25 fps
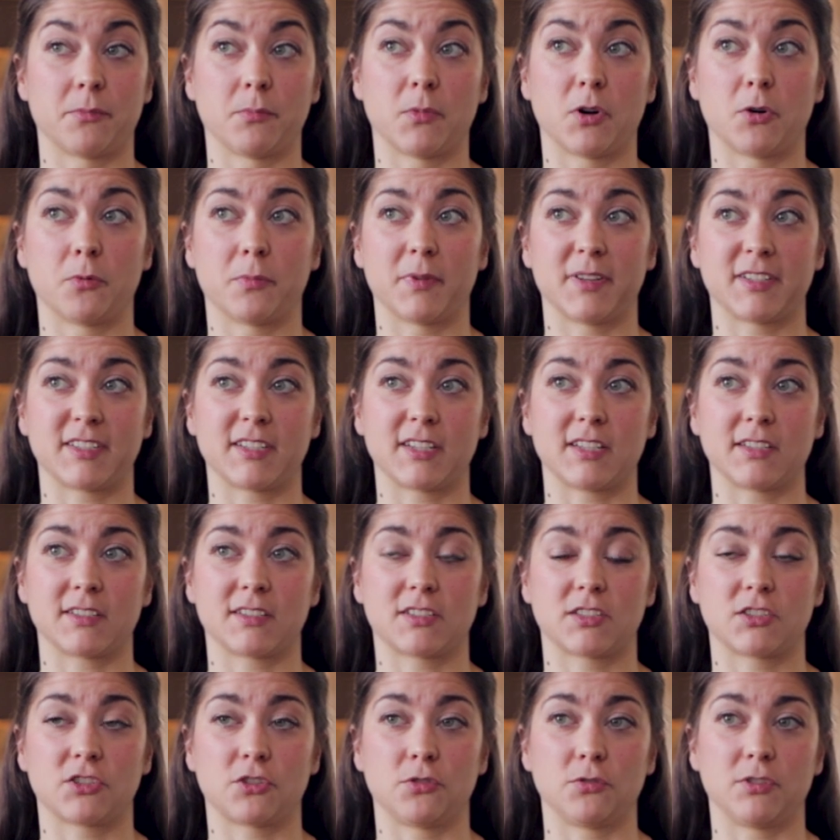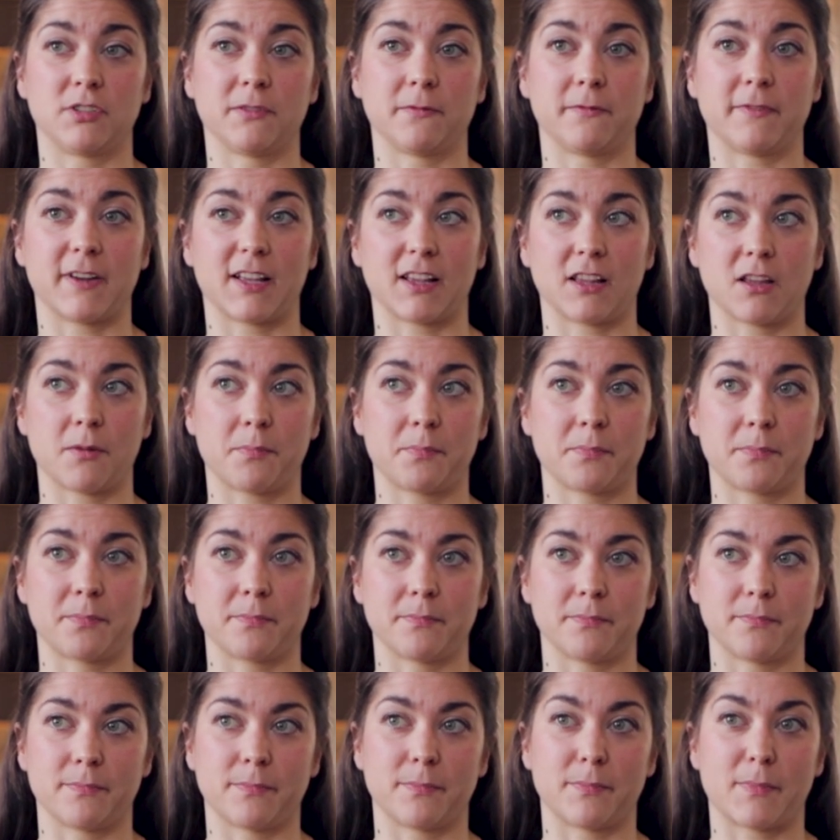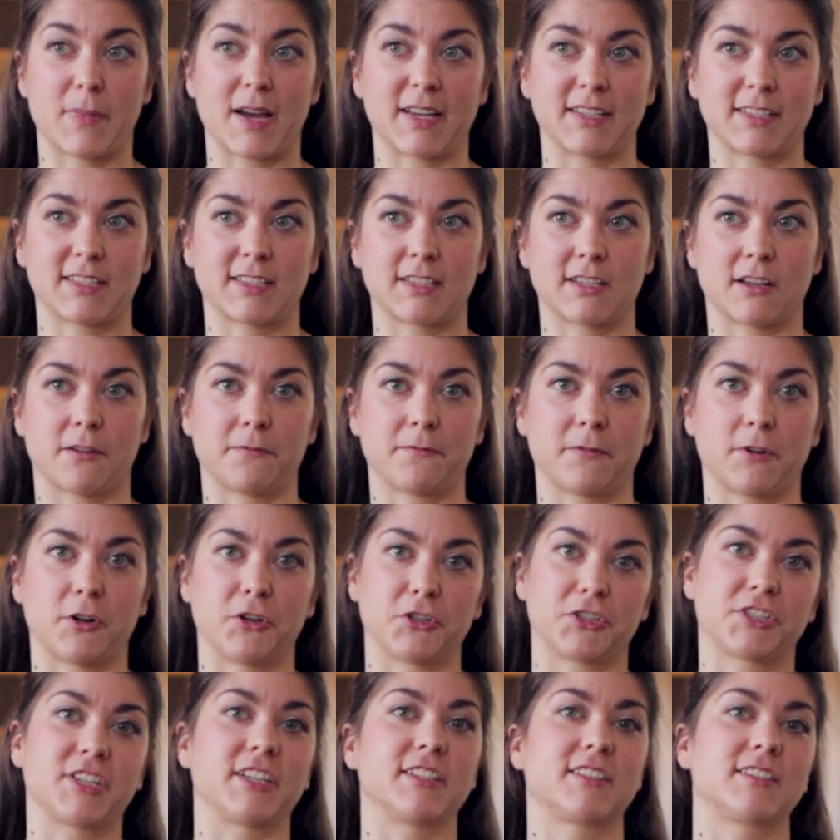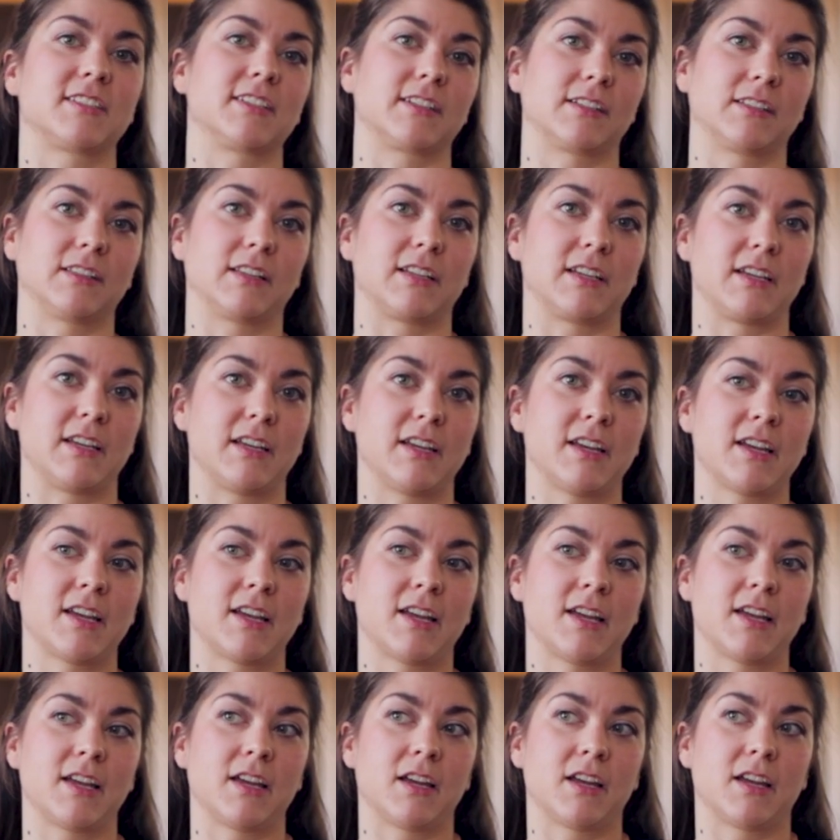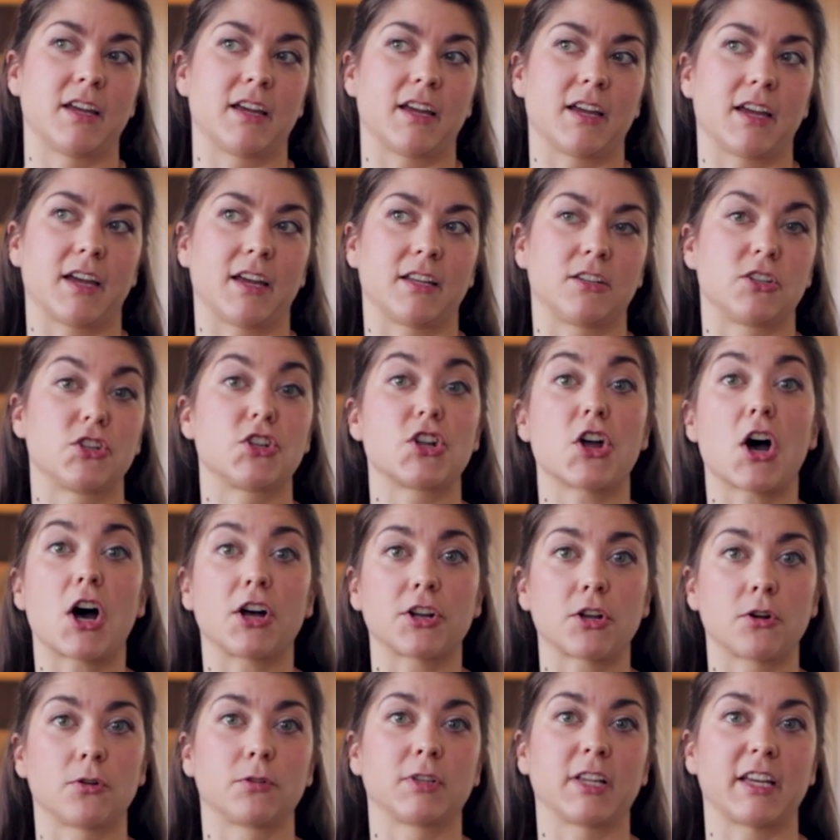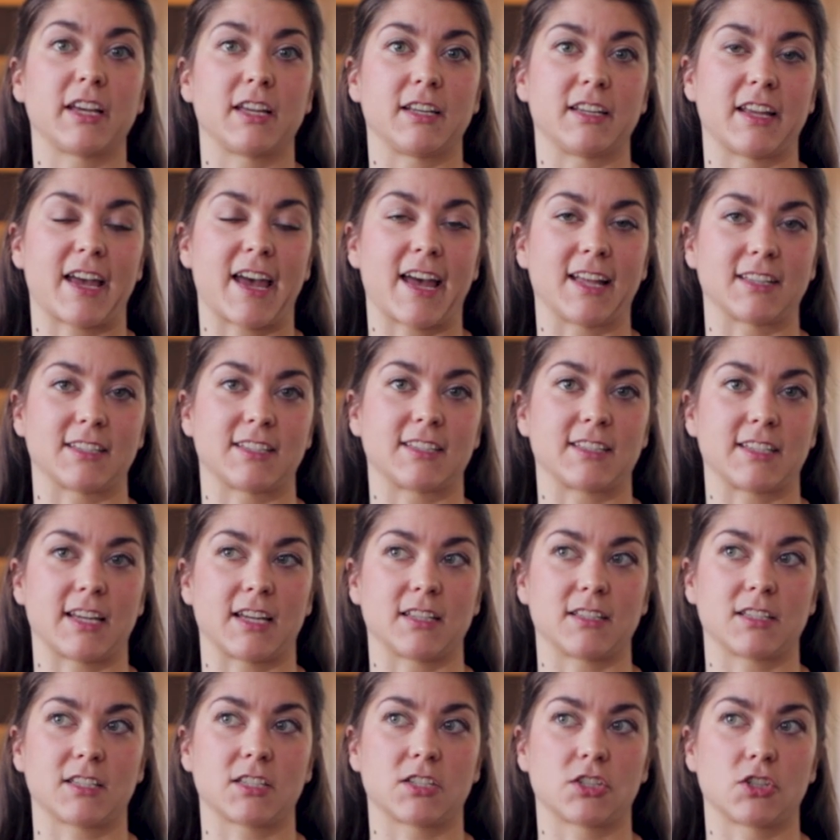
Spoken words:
at the moment is to develop myself artistically, and not only in handstands.